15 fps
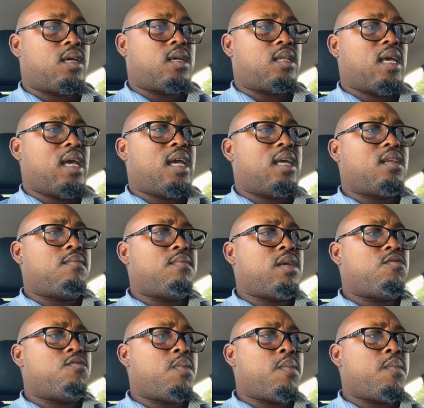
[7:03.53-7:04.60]
The enemy,
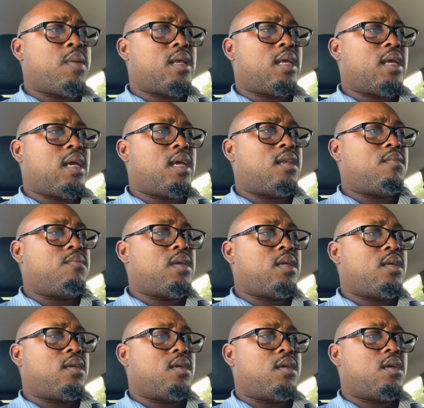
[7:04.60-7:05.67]
remember, the
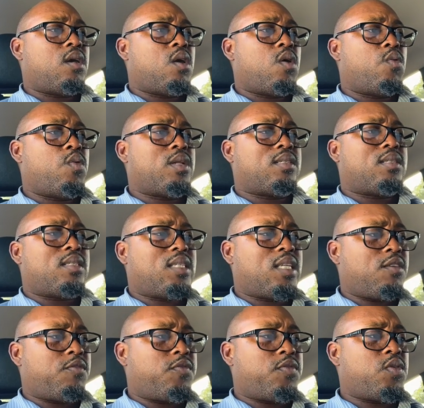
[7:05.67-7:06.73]
enemy will
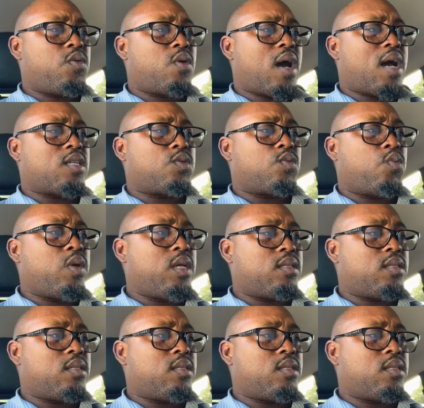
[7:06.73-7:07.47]
sift you as wheat.